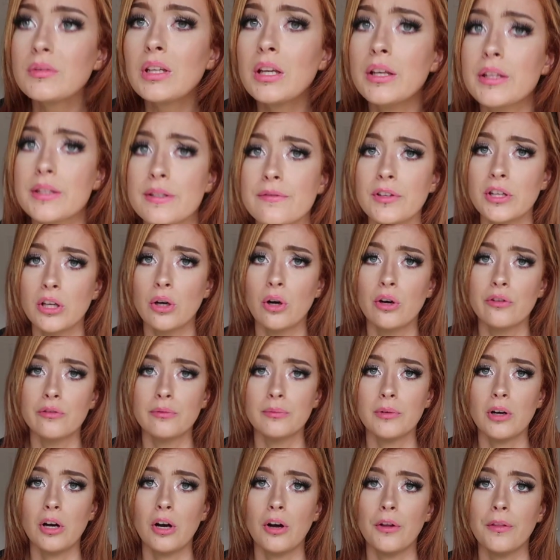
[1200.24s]
There's a
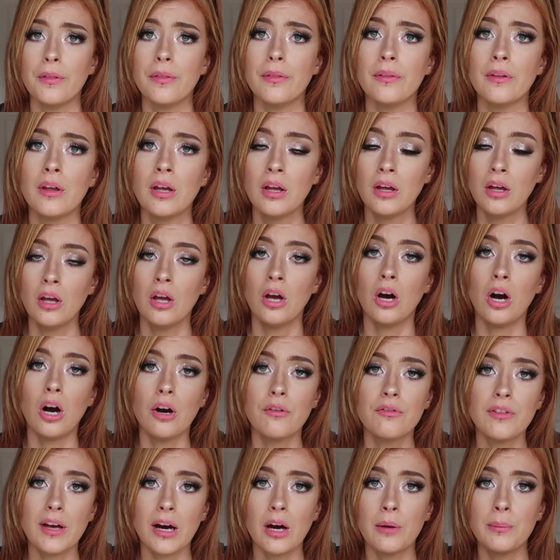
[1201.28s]
video of
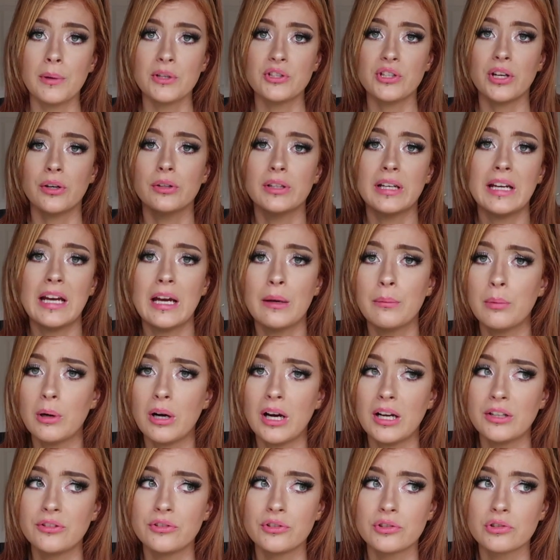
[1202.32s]
that on my channel here,
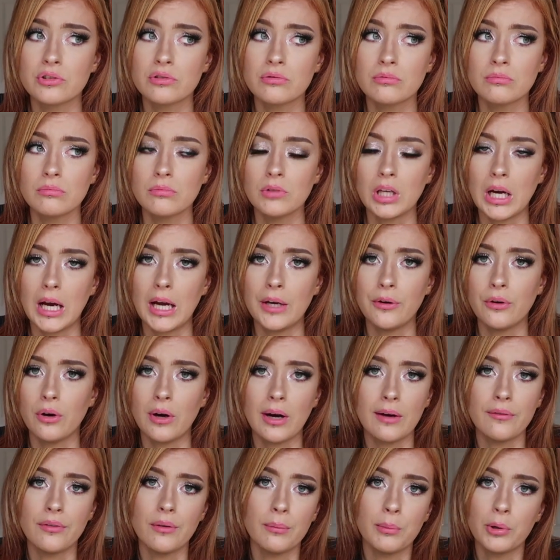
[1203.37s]
but I don't
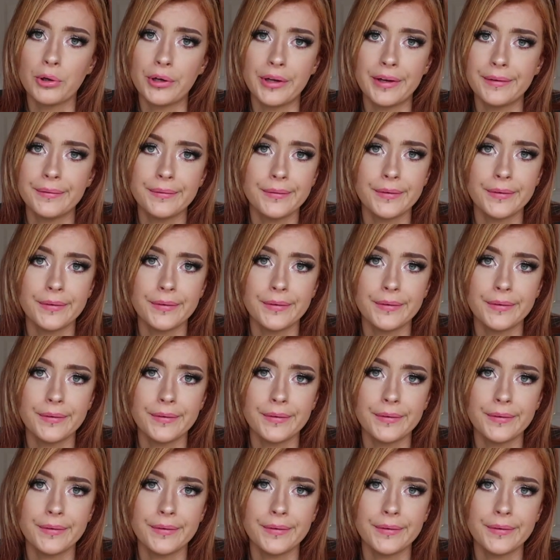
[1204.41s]
have the money